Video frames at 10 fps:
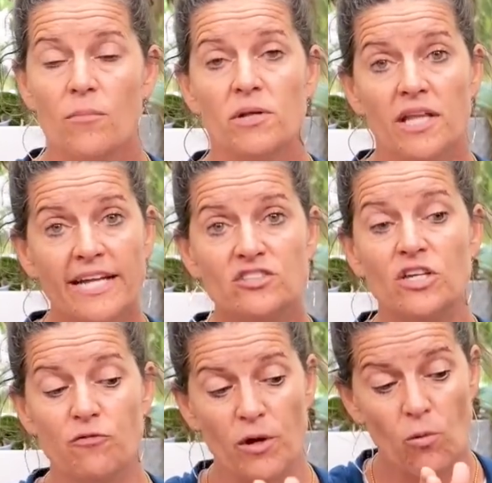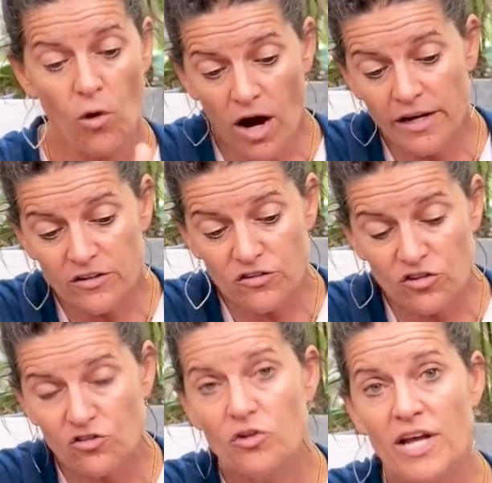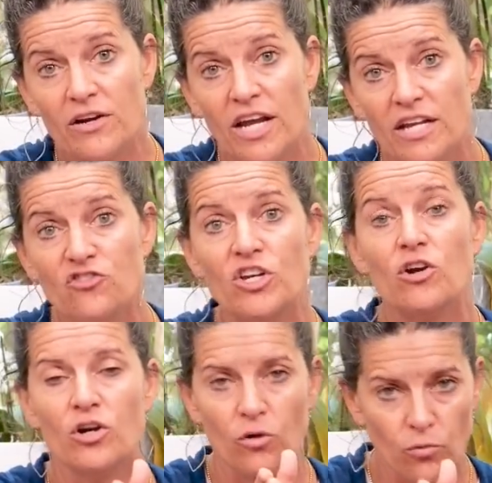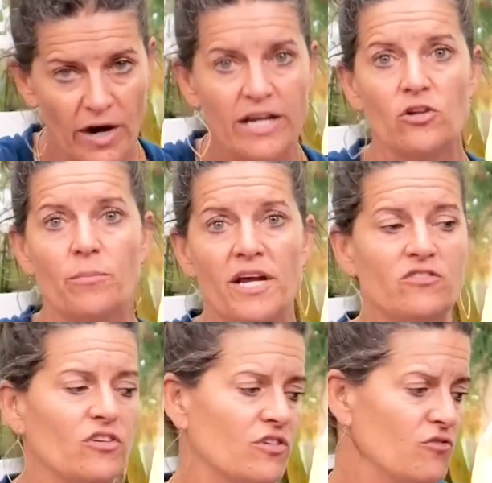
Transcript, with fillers: But let's, if we want to slow down aging on a regular basis,